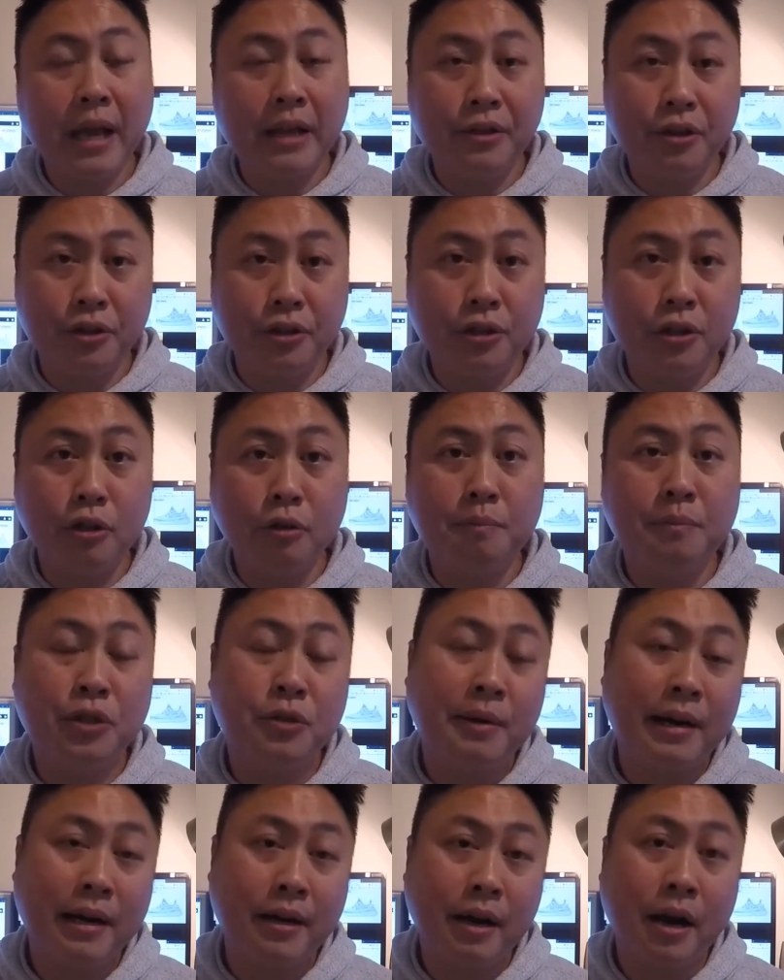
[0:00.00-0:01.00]
and there's still
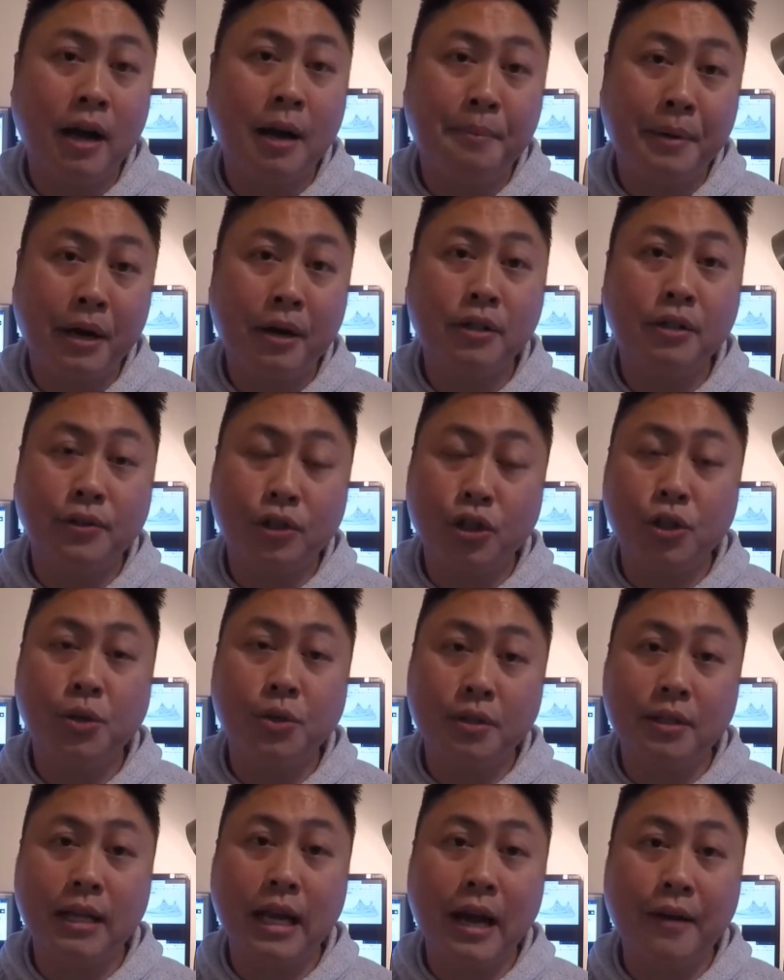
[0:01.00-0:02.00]
pairs of
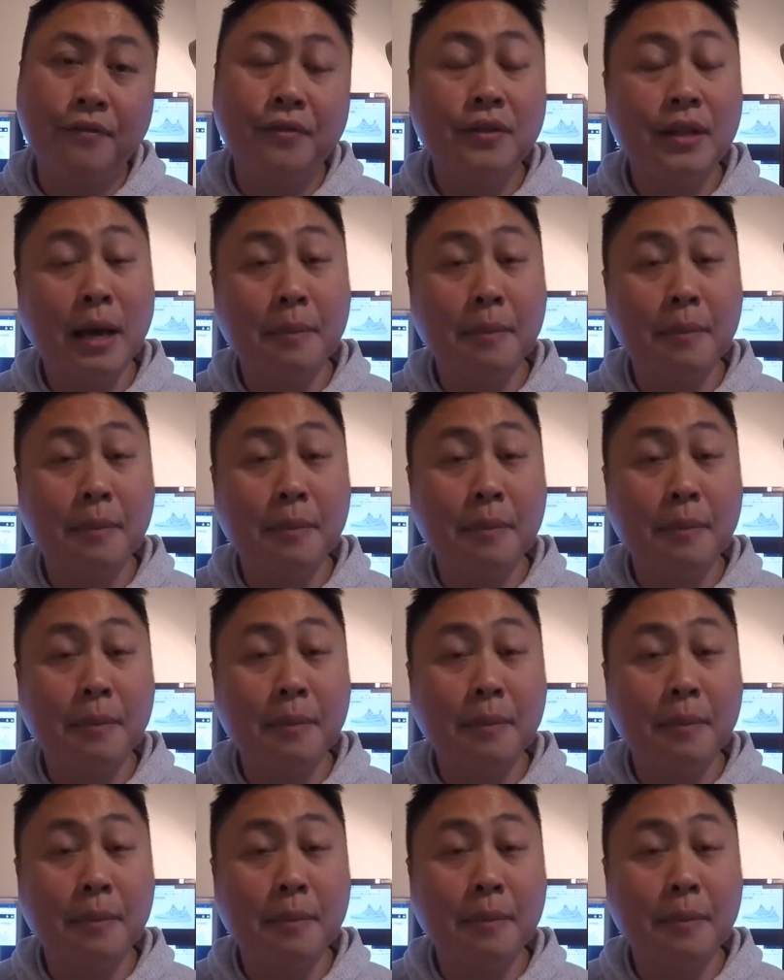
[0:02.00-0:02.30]
shoes left,